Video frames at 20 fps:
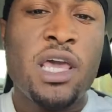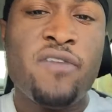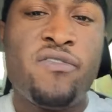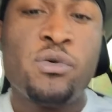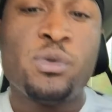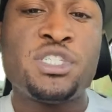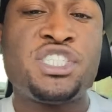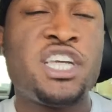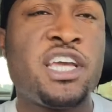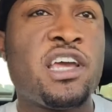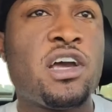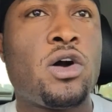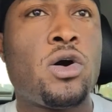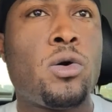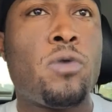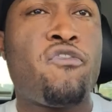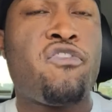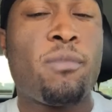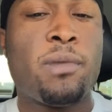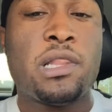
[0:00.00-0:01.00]
Even when she get
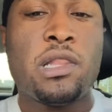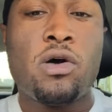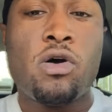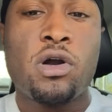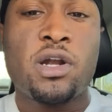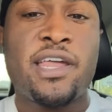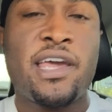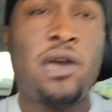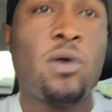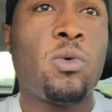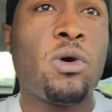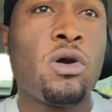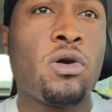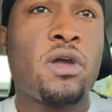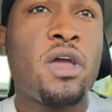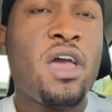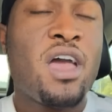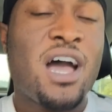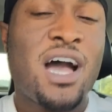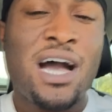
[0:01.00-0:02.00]
home from a long day at
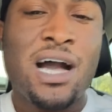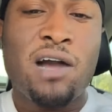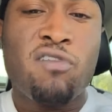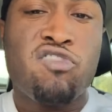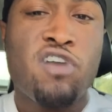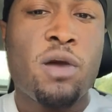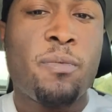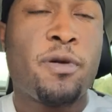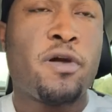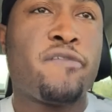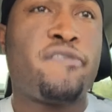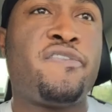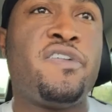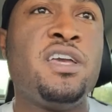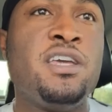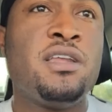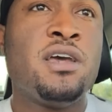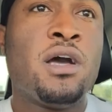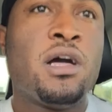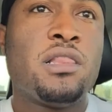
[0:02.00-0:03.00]
work, I rub her
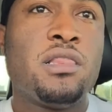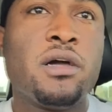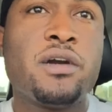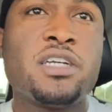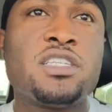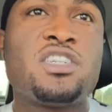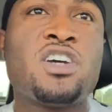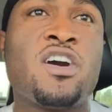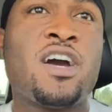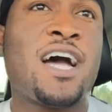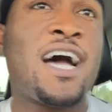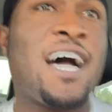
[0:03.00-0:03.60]
feet, look into her